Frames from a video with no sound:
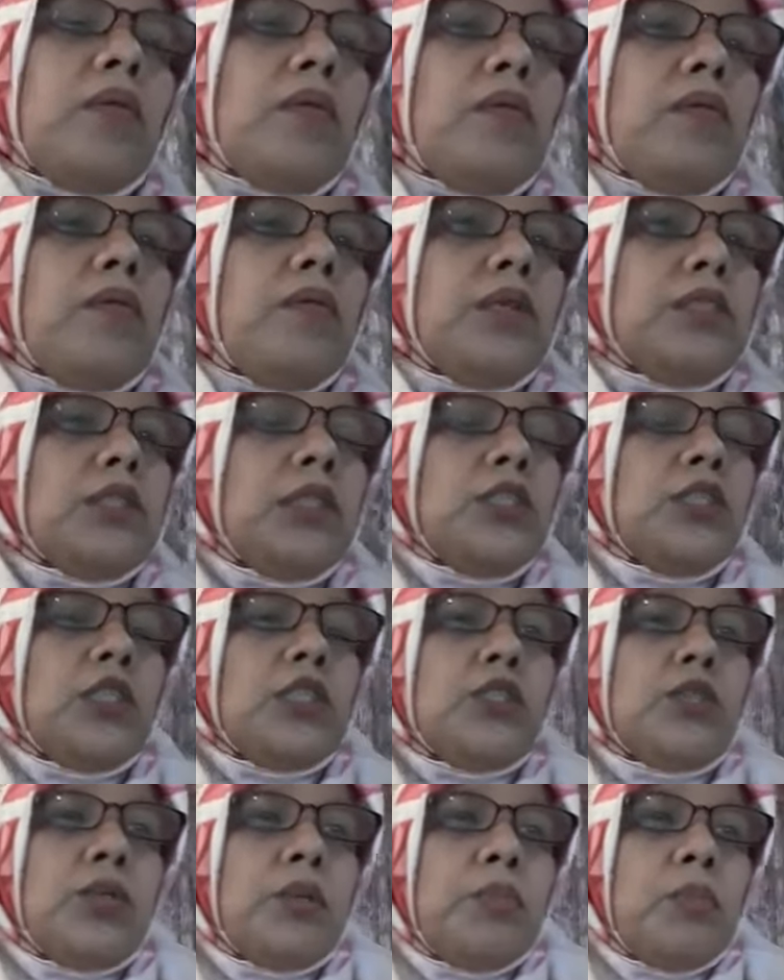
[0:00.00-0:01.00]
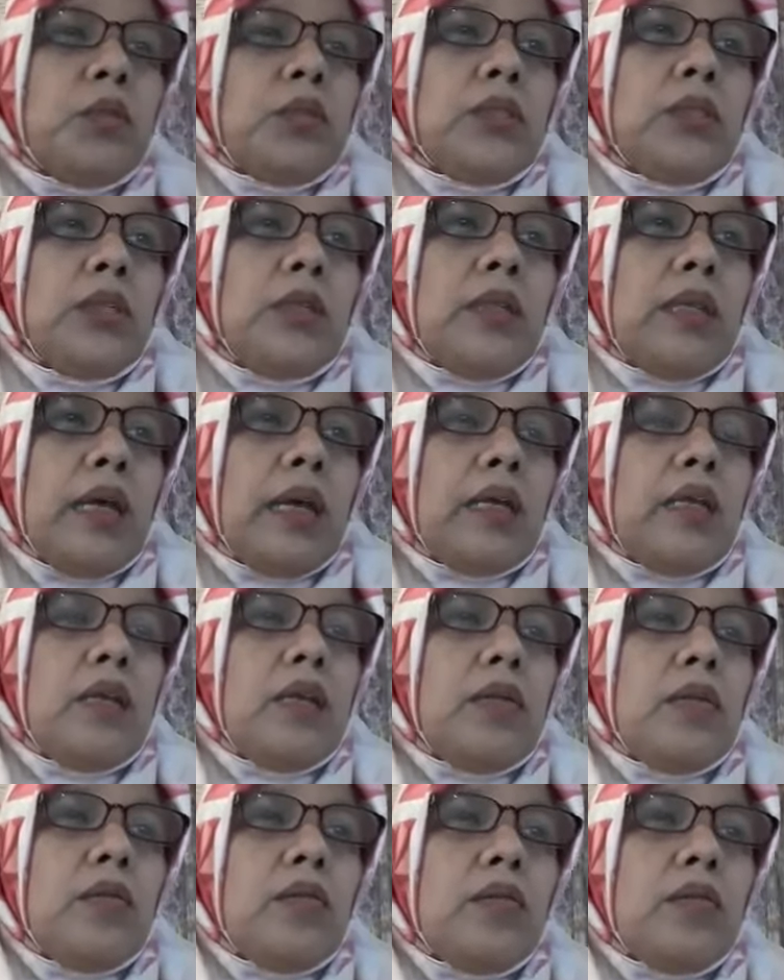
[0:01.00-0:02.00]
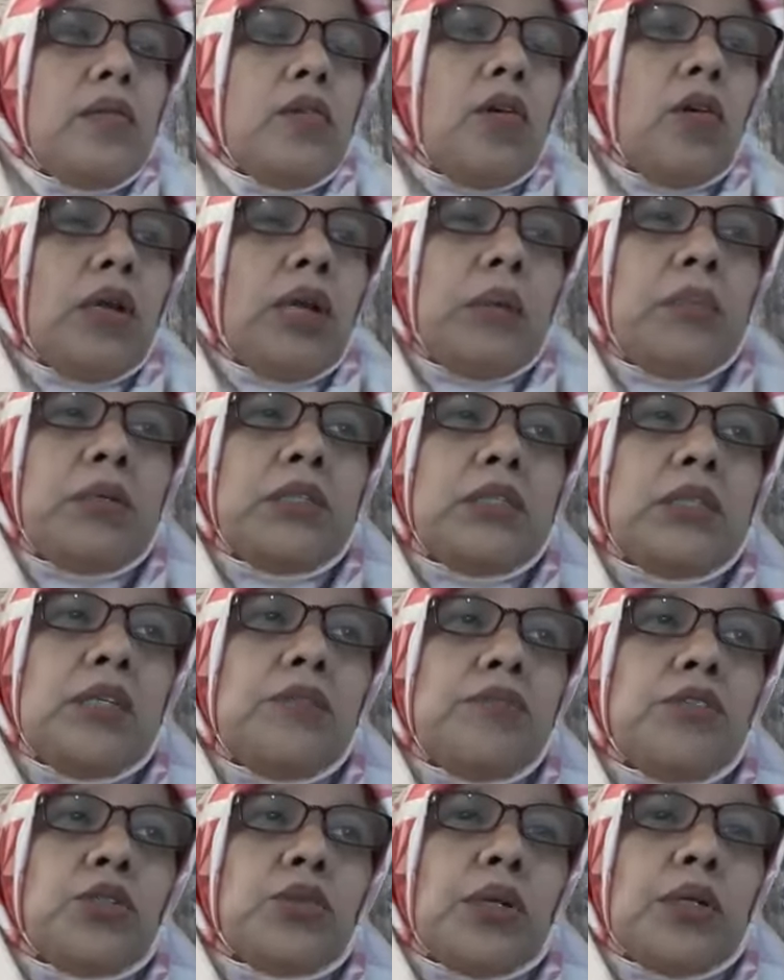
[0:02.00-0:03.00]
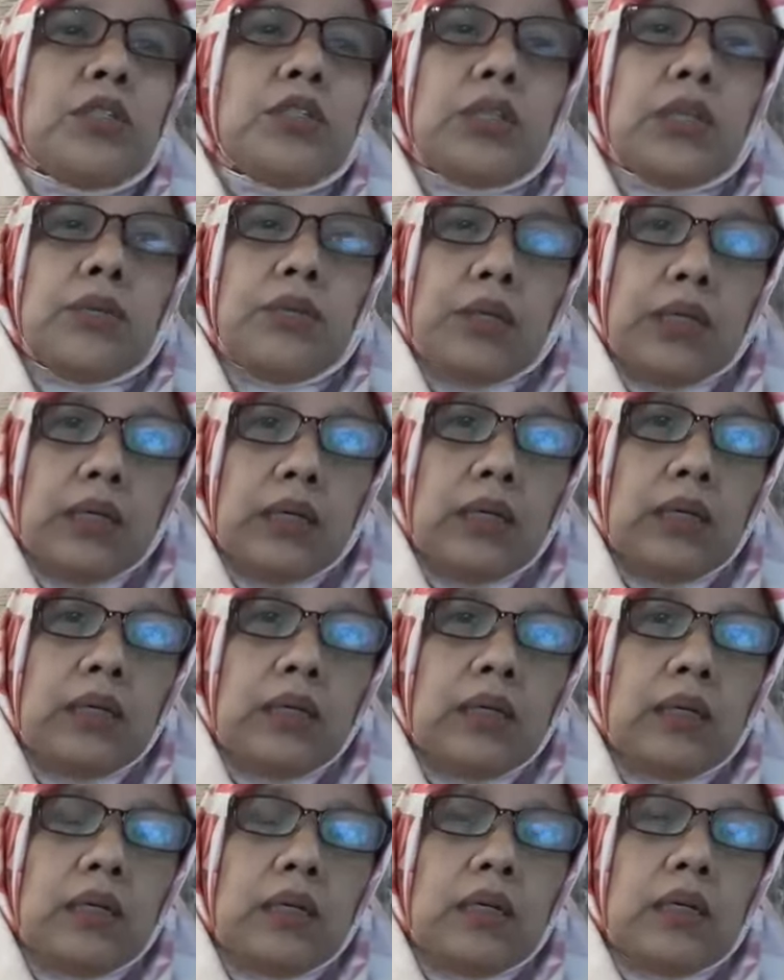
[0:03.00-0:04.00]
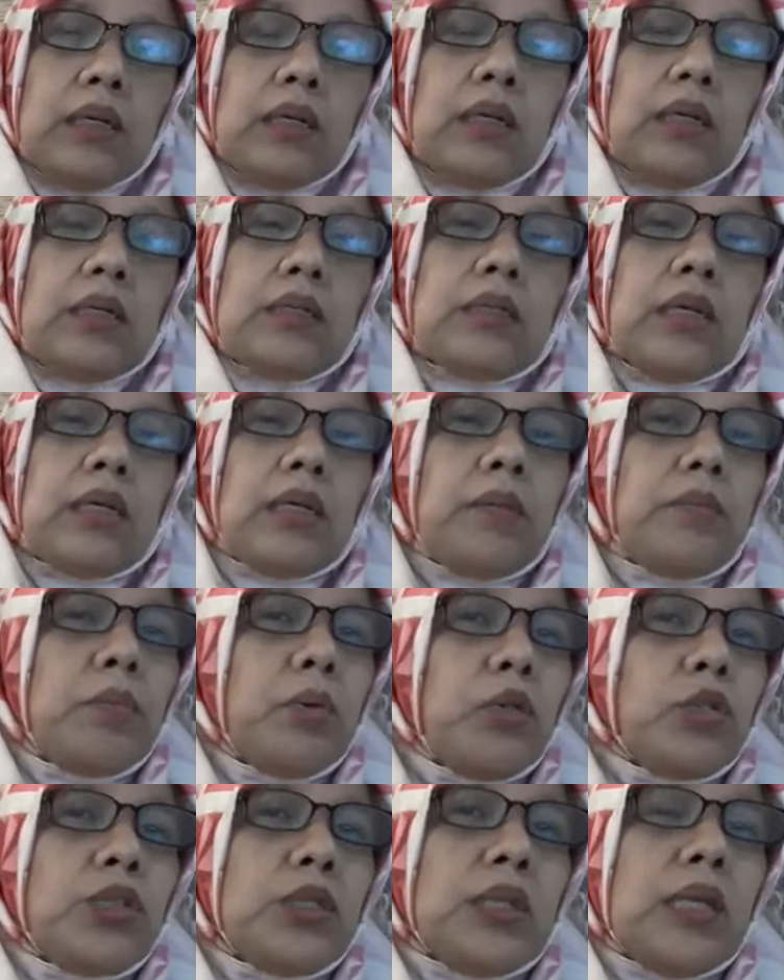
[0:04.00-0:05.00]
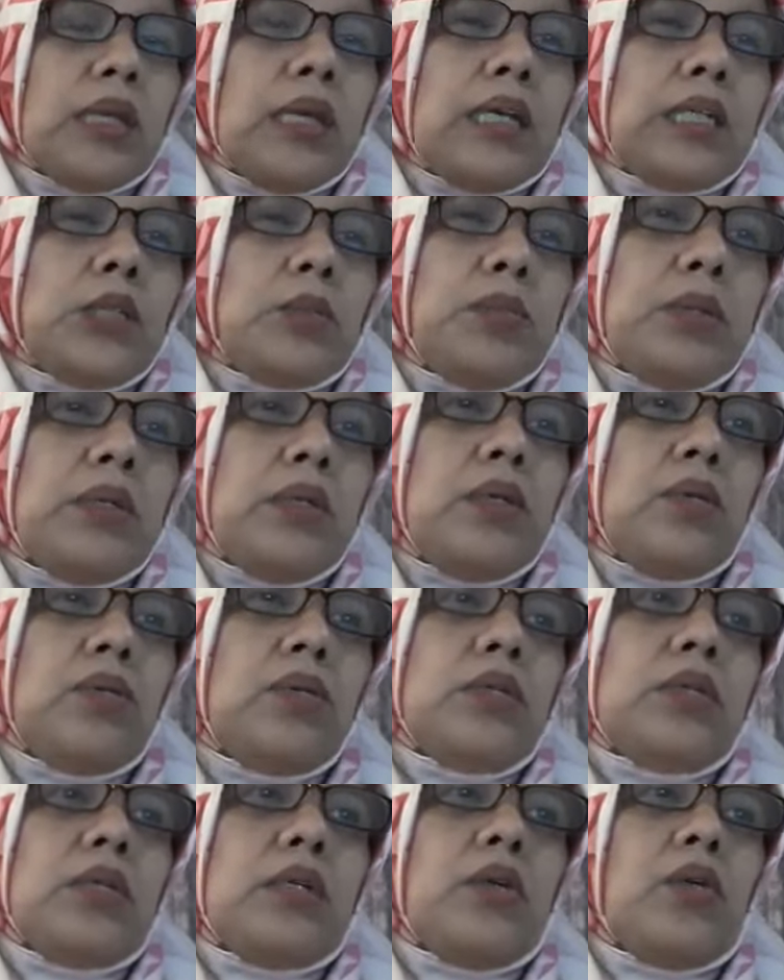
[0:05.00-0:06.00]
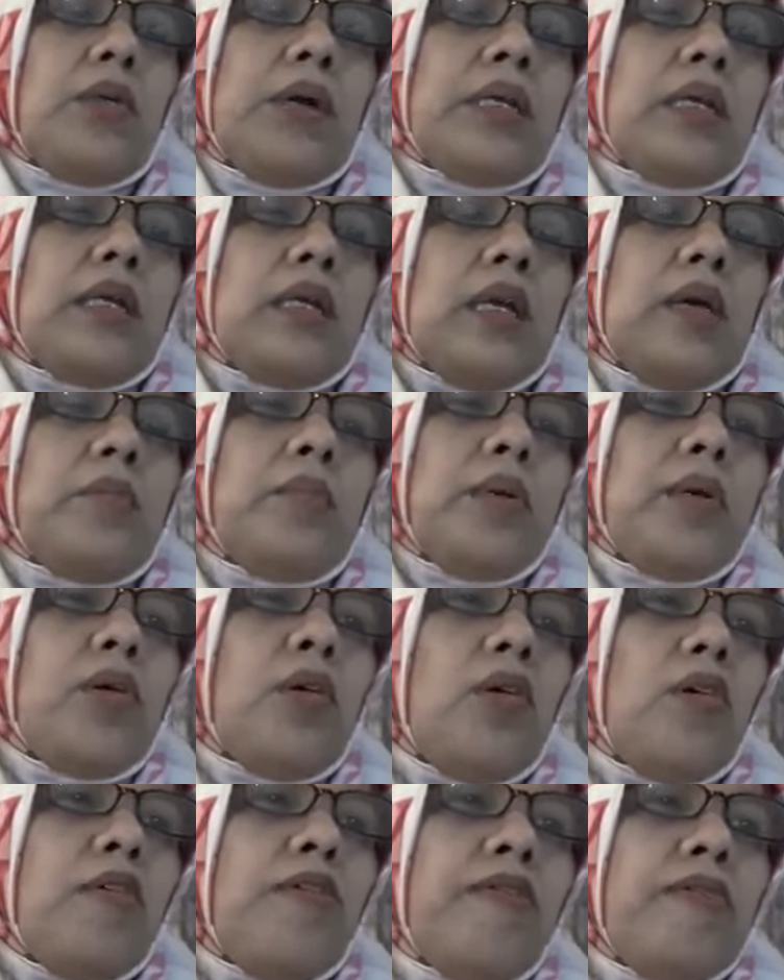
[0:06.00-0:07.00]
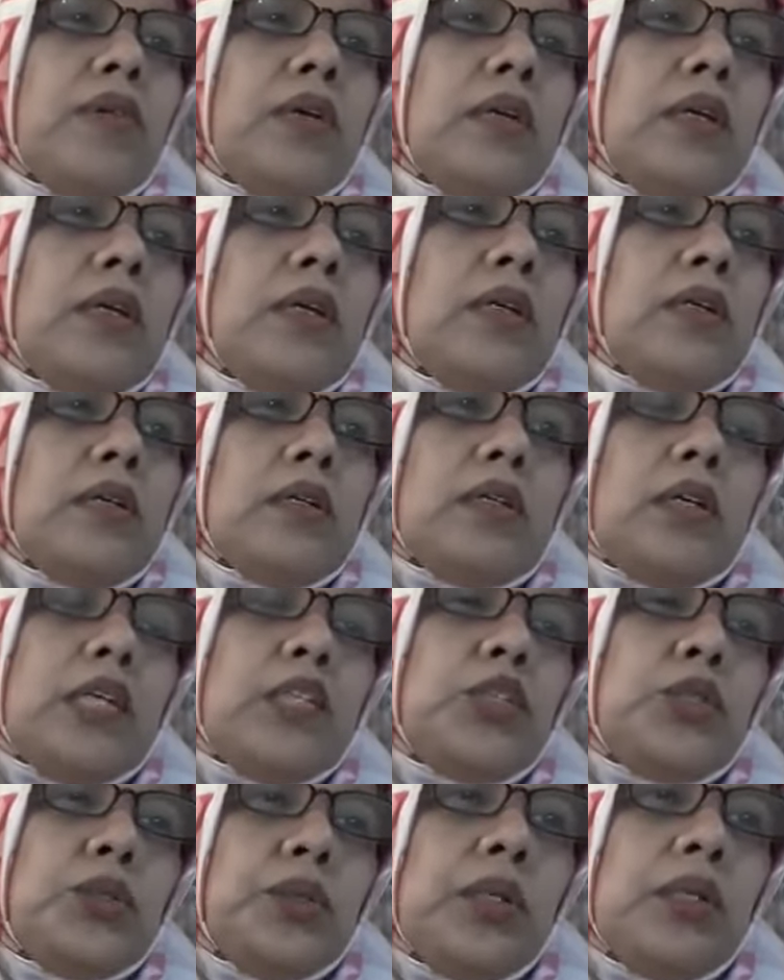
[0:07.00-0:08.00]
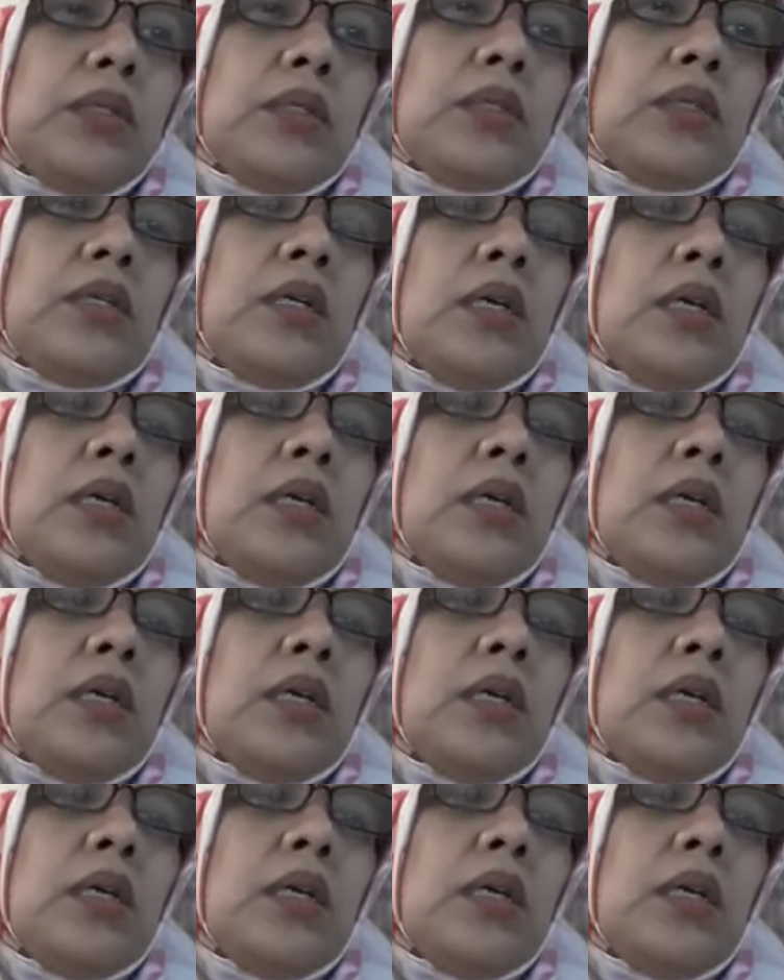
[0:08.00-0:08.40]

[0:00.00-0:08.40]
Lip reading: research has reported that collaborative strategic reading is an approach that has been used in quite a number of countries,